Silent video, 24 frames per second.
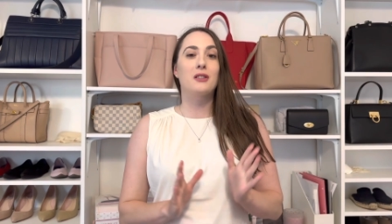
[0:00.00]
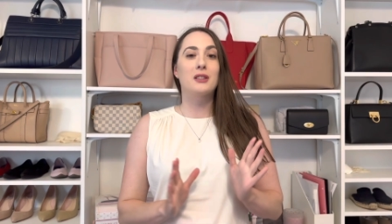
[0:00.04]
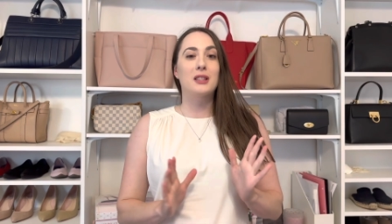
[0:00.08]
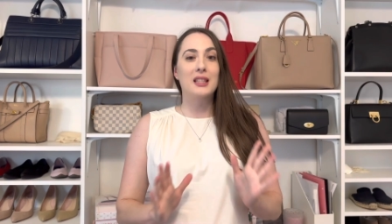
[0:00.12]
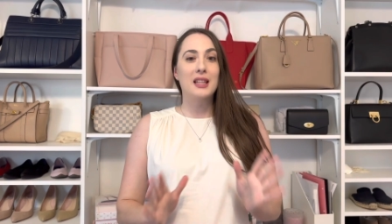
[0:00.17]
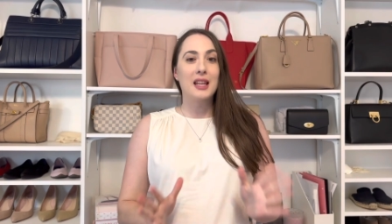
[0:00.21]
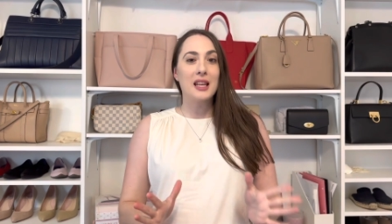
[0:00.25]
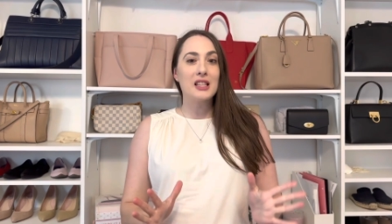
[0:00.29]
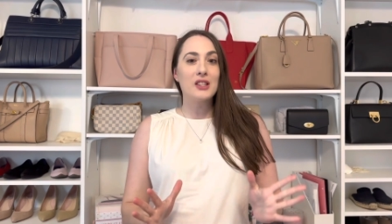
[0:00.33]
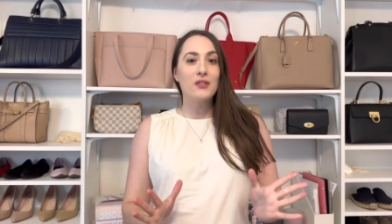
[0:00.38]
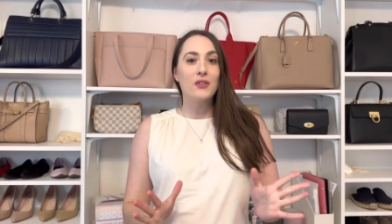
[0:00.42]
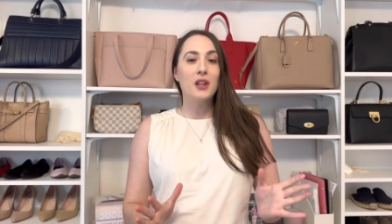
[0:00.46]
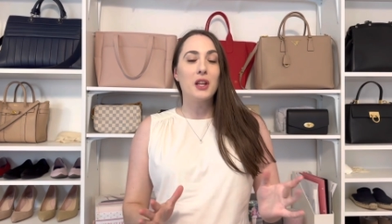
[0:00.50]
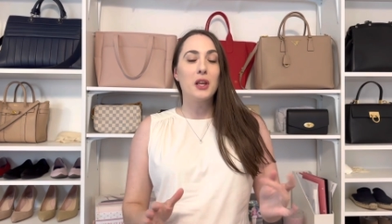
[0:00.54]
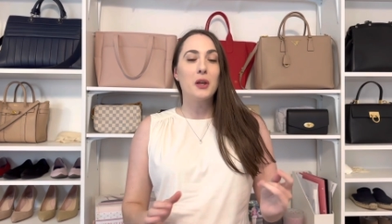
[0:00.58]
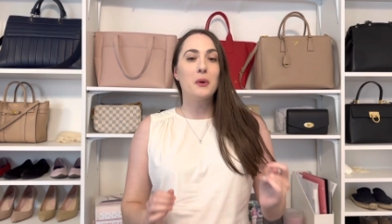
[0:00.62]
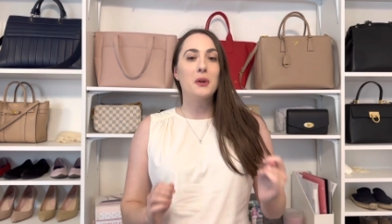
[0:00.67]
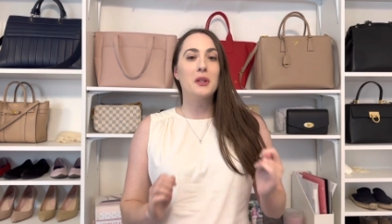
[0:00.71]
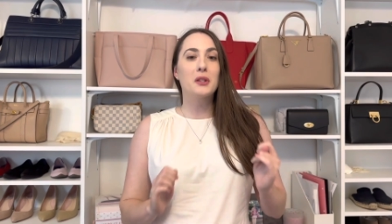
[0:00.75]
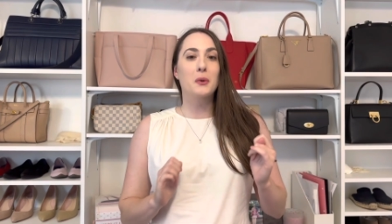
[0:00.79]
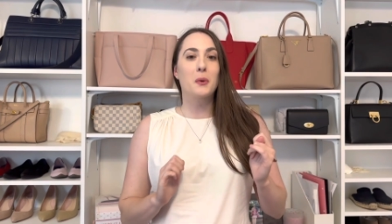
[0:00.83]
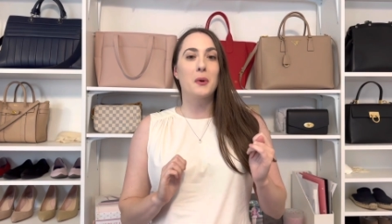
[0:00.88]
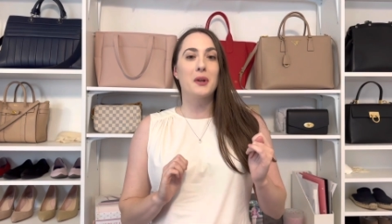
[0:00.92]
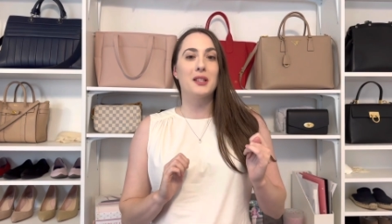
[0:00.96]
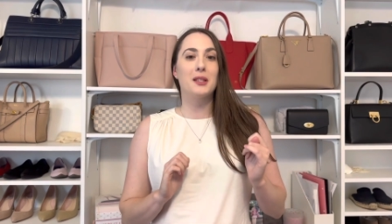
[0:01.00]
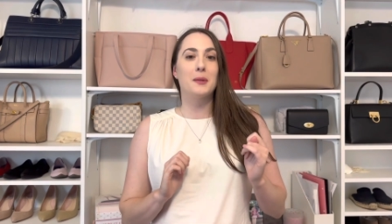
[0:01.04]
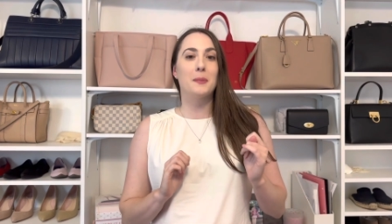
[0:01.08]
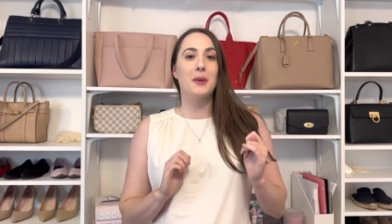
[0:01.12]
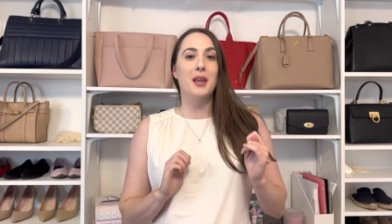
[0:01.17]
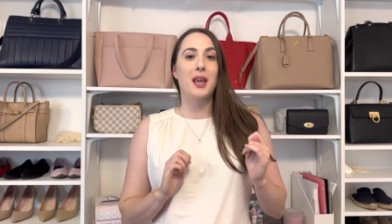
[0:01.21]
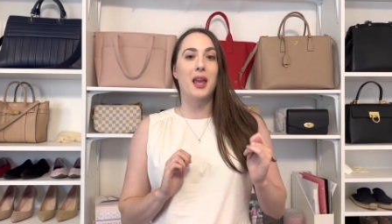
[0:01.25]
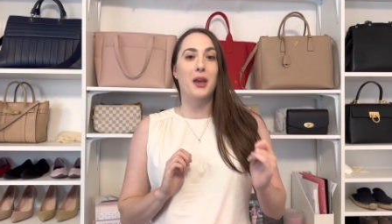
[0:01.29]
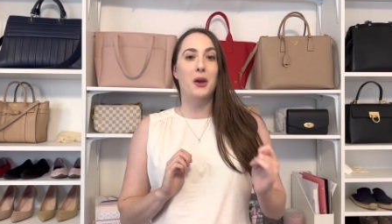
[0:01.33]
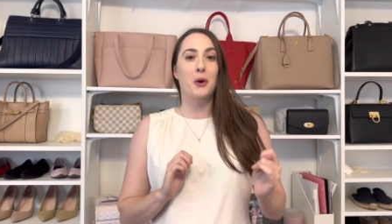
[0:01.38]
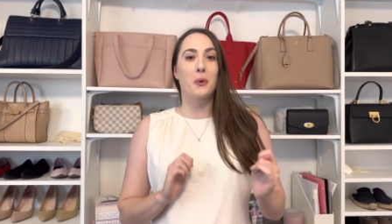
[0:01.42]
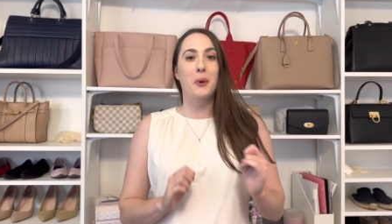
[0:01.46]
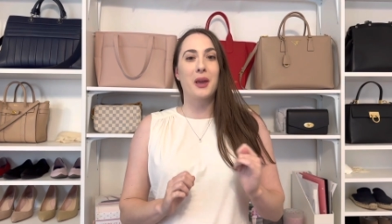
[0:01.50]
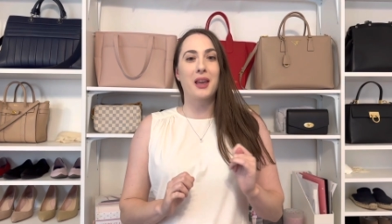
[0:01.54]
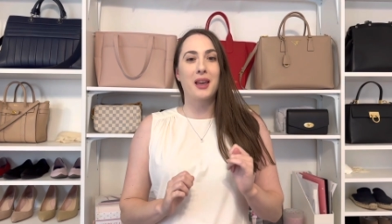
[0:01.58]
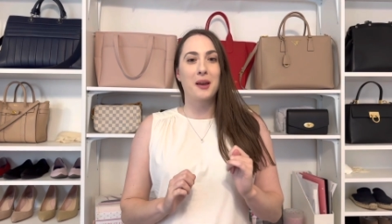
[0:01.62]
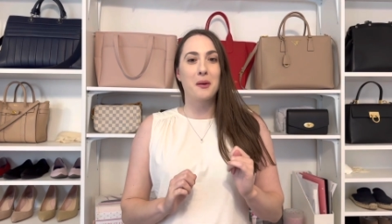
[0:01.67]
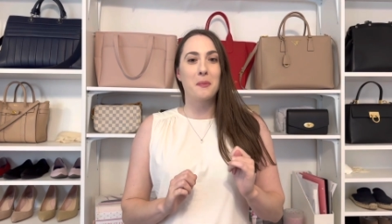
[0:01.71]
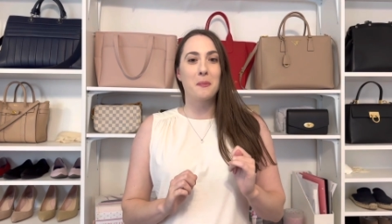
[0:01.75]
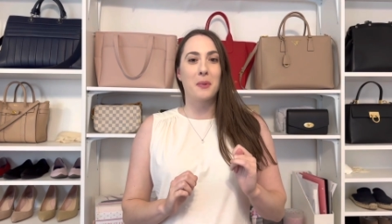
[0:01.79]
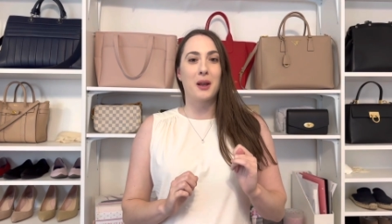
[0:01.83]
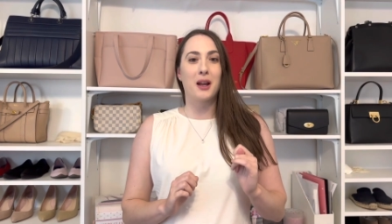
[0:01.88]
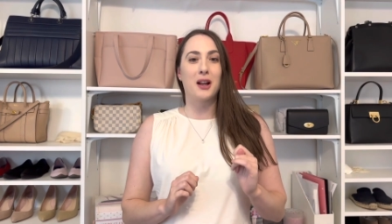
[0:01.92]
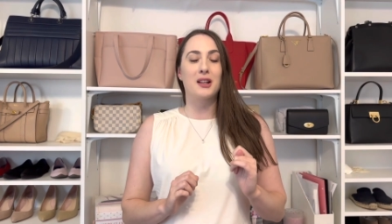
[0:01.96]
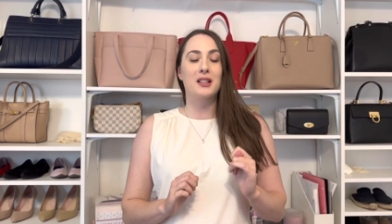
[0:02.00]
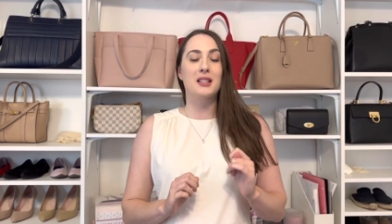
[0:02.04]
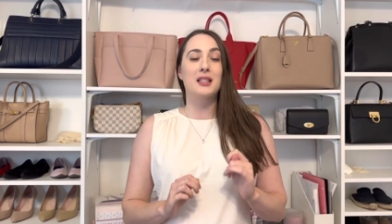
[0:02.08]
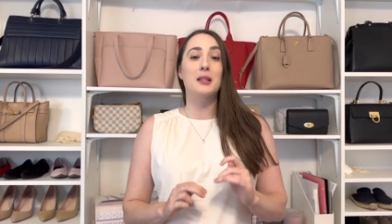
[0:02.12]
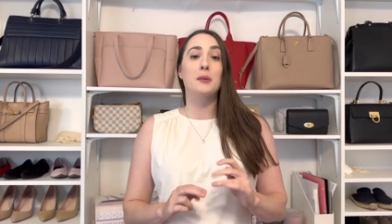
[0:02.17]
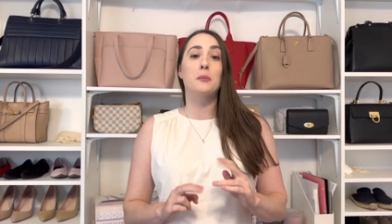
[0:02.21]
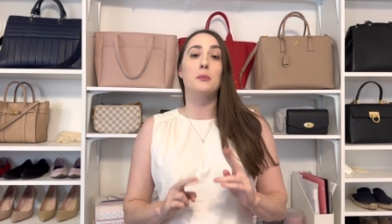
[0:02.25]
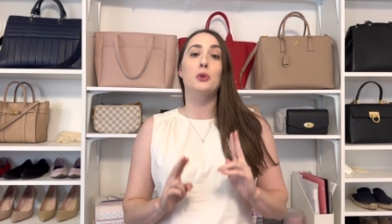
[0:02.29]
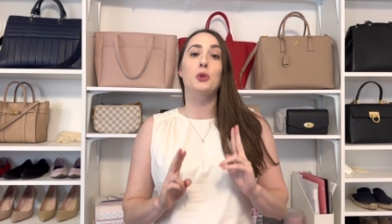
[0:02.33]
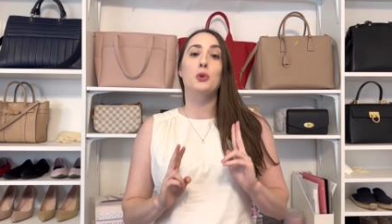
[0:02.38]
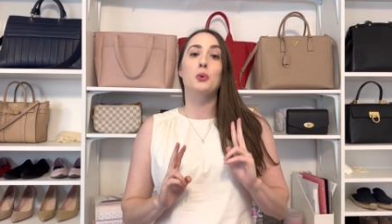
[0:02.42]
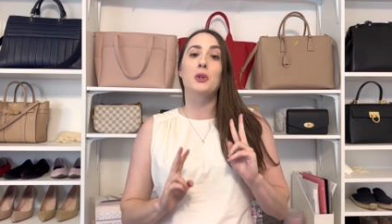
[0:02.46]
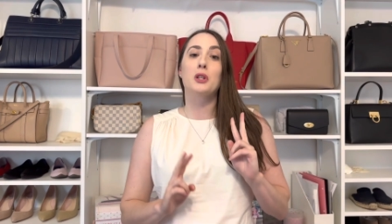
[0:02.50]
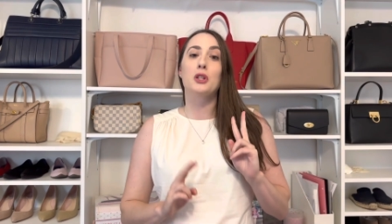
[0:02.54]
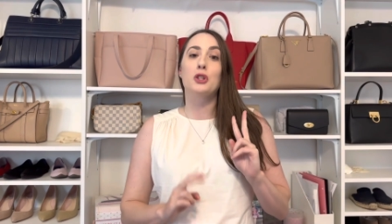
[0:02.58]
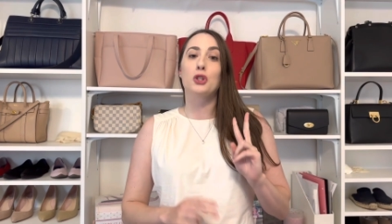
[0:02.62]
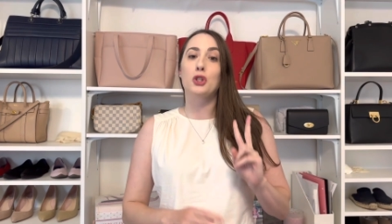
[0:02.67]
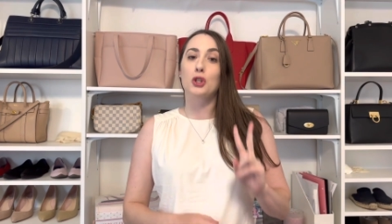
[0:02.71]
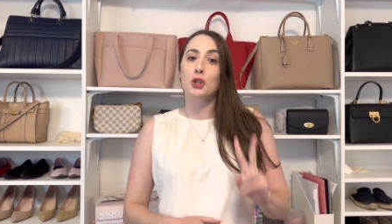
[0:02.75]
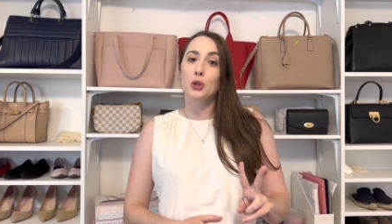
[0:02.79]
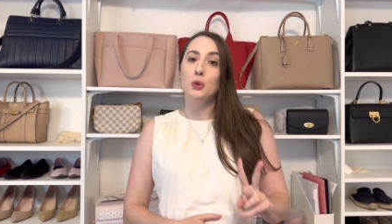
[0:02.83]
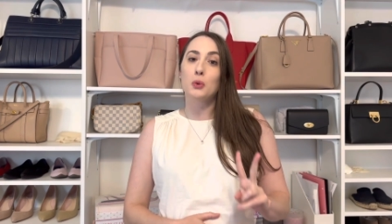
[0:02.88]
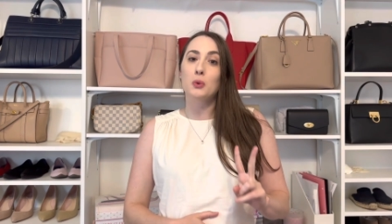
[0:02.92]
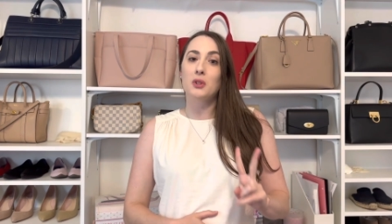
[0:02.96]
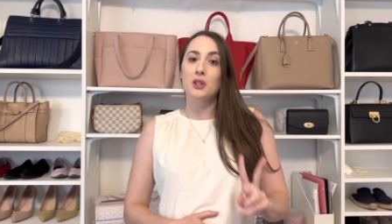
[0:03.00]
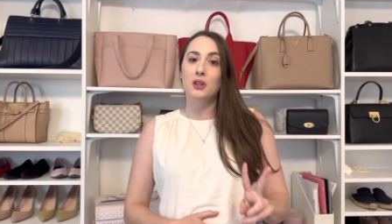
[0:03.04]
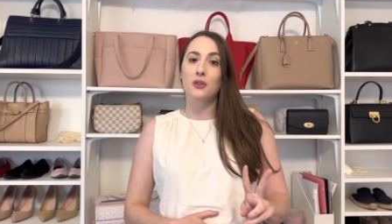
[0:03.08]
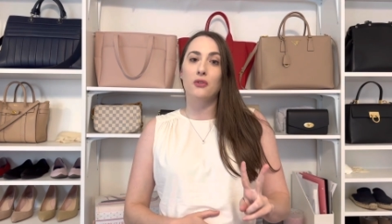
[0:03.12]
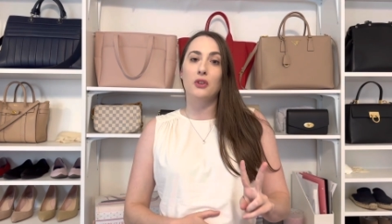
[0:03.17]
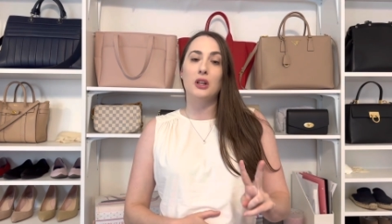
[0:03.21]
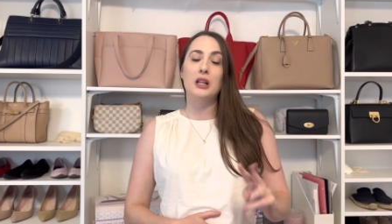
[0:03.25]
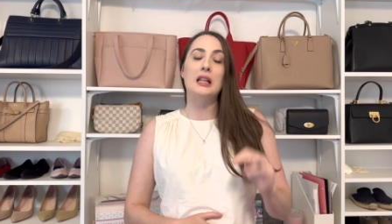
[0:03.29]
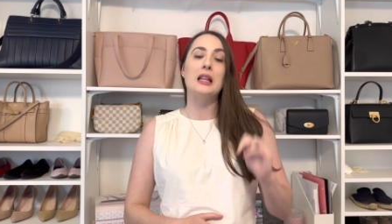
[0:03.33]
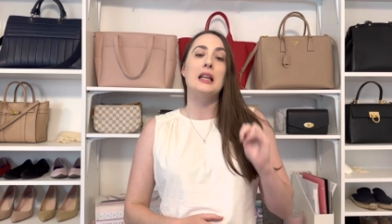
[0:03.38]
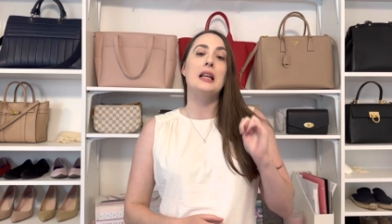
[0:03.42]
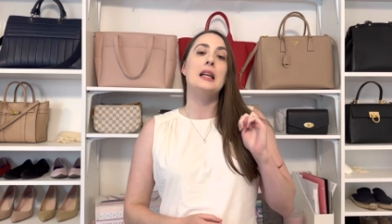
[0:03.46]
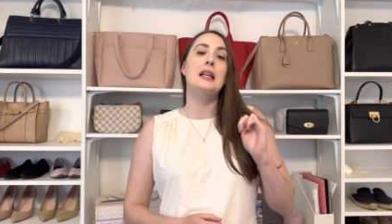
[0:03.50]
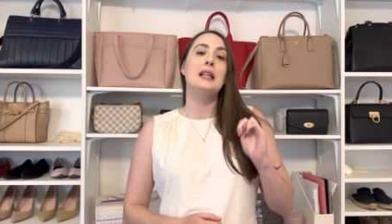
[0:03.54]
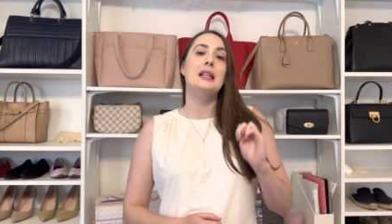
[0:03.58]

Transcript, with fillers: Today's video is going to be a quick comparison between two different